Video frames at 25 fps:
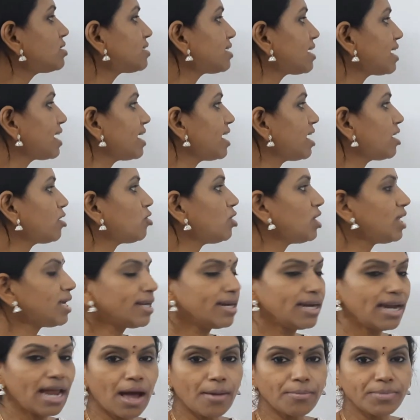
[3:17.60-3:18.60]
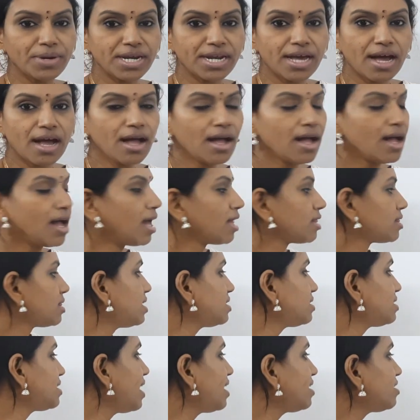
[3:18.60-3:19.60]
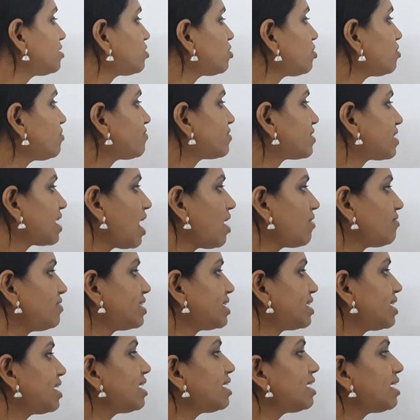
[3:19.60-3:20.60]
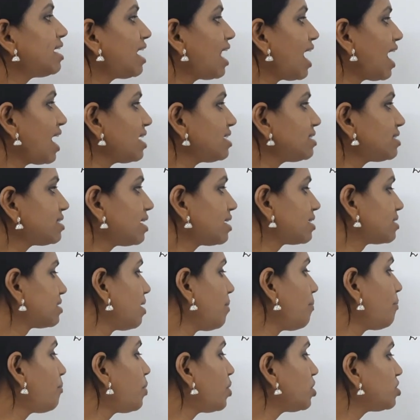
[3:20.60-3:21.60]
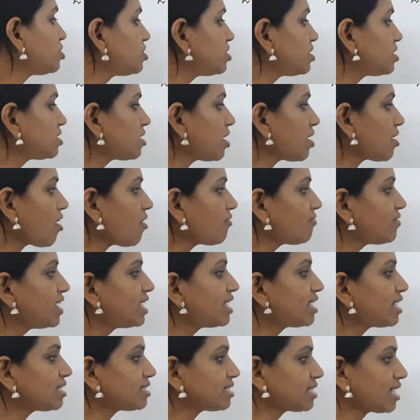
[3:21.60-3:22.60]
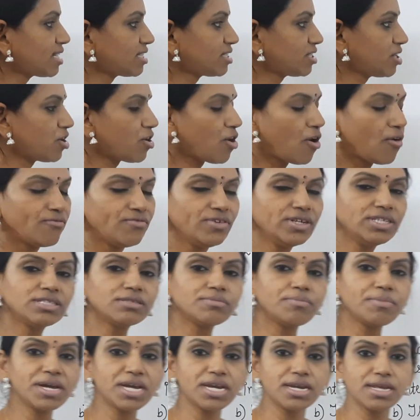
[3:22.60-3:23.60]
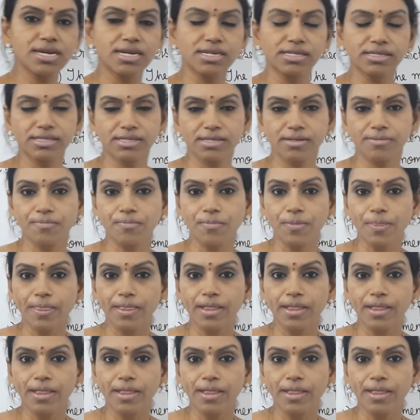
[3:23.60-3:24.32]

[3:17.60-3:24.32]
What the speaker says: triangular lamina, the center of gravity lies at the position of intersection of its medians.